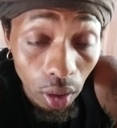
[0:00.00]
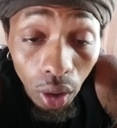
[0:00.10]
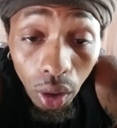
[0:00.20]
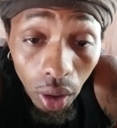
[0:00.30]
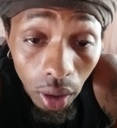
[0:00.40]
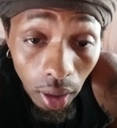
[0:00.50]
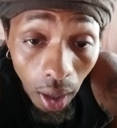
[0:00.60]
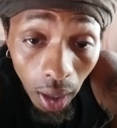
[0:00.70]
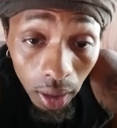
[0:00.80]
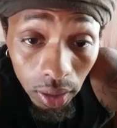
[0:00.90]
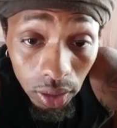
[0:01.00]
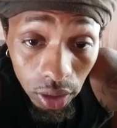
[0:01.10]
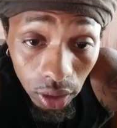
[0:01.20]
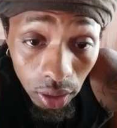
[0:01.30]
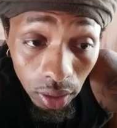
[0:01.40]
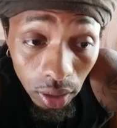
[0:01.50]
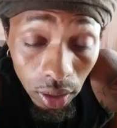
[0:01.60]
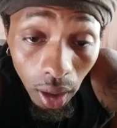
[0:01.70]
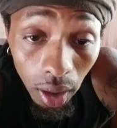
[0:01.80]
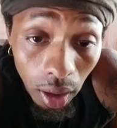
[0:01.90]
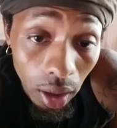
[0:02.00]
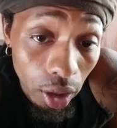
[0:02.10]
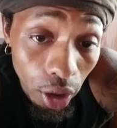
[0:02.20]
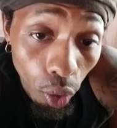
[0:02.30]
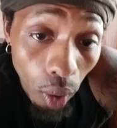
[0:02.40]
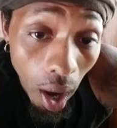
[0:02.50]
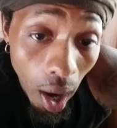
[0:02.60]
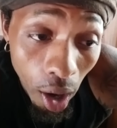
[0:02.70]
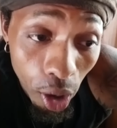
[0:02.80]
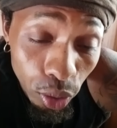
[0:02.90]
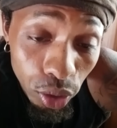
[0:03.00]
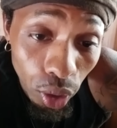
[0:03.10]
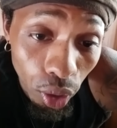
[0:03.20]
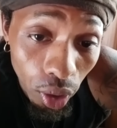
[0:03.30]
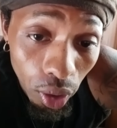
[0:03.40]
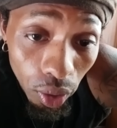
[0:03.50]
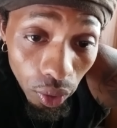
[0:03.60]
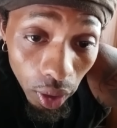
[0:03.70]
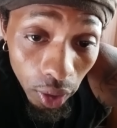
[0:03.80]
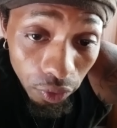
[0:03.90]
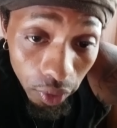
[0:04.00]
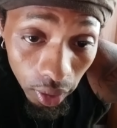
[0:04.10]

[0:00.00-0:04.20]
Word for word: knowledge and know-hows are infinite.